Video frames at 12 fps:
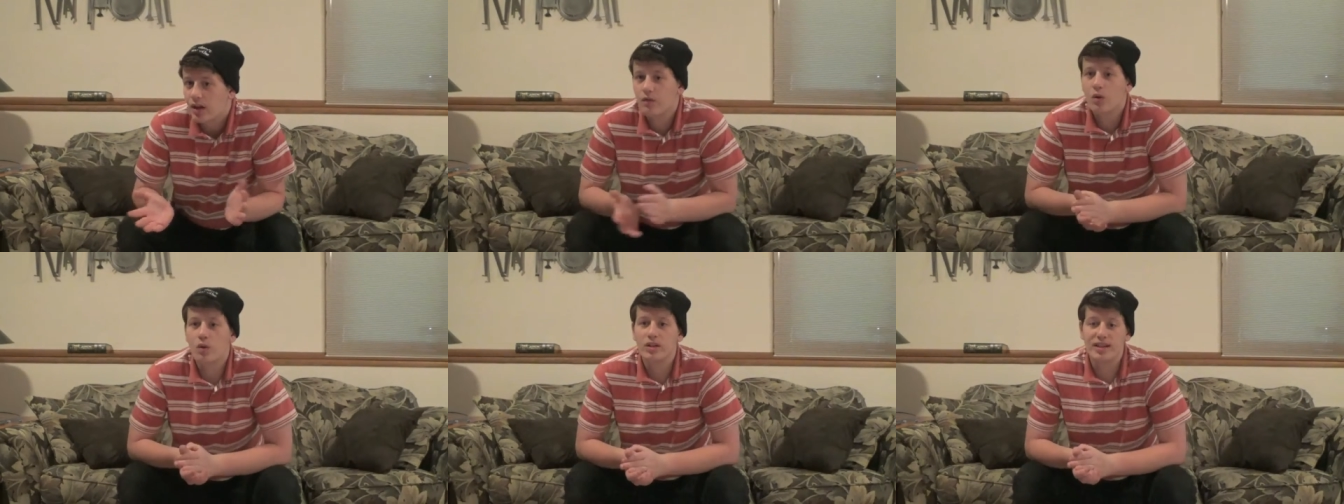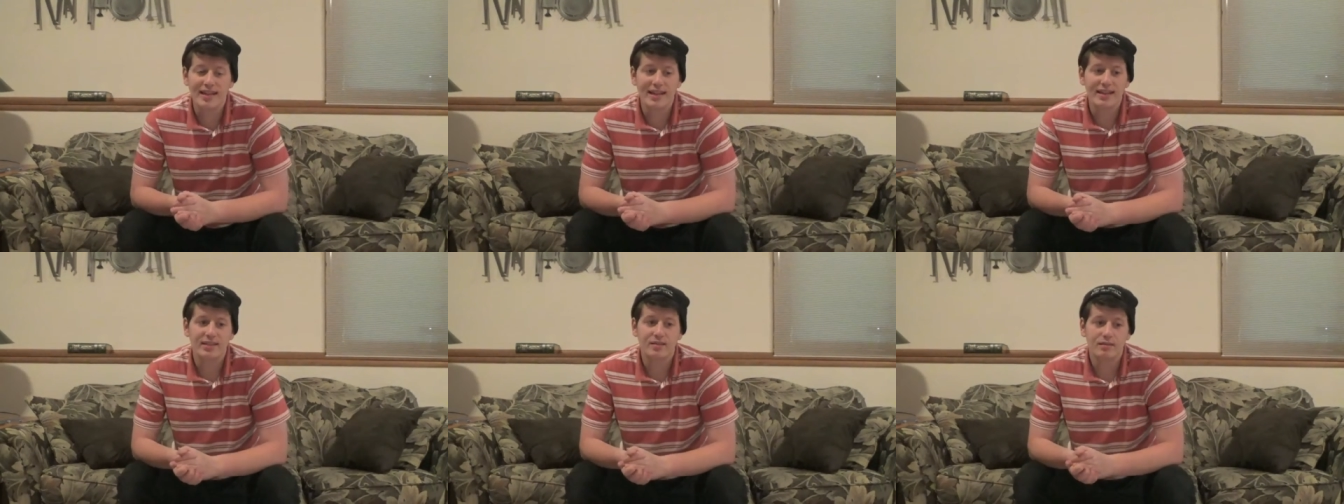Of course, I
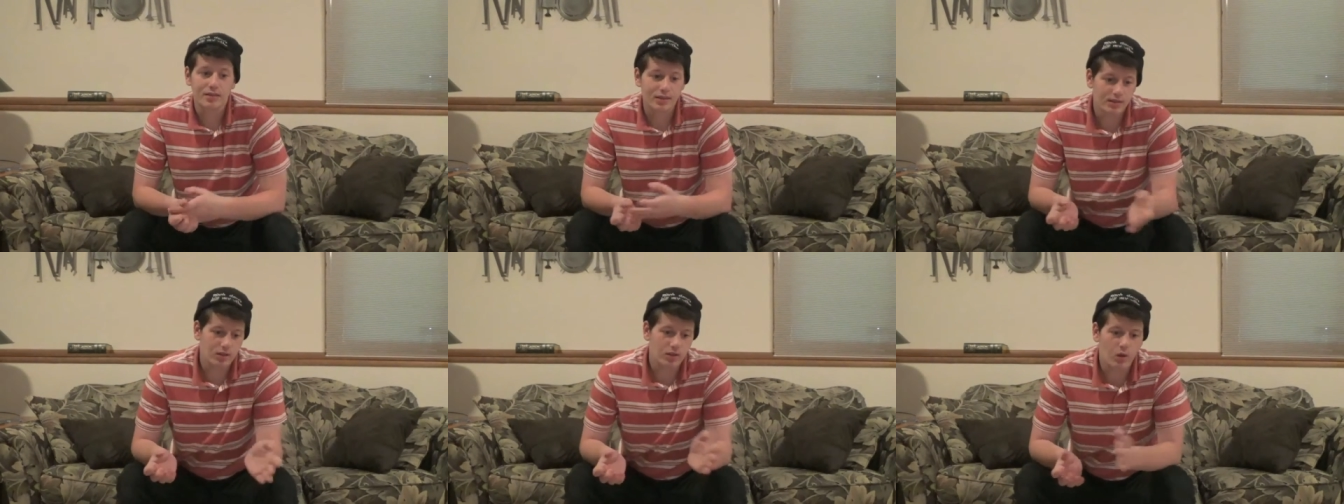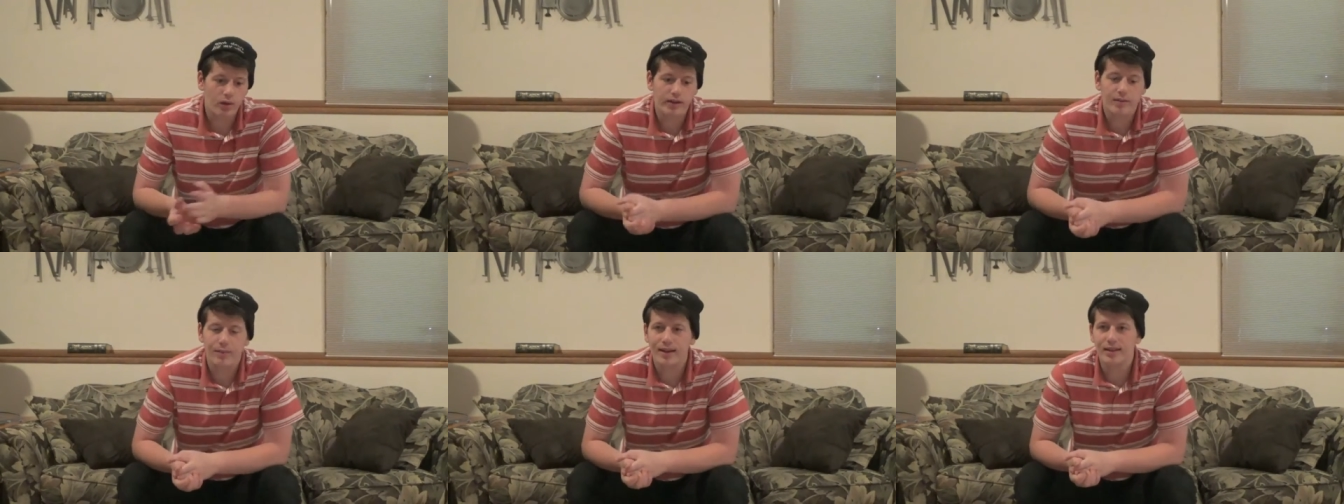guess
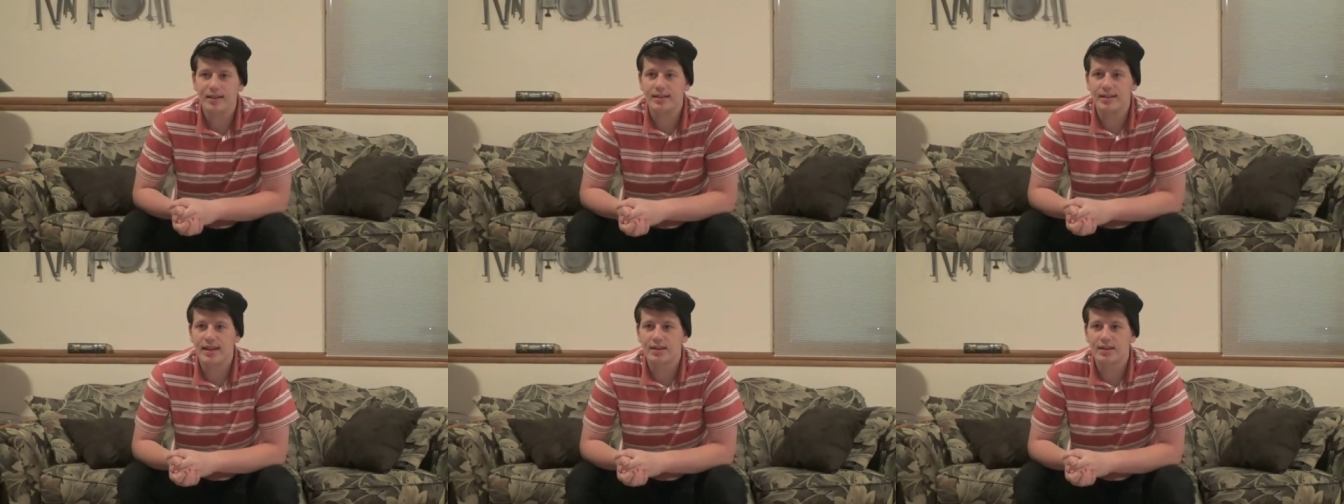according to my list,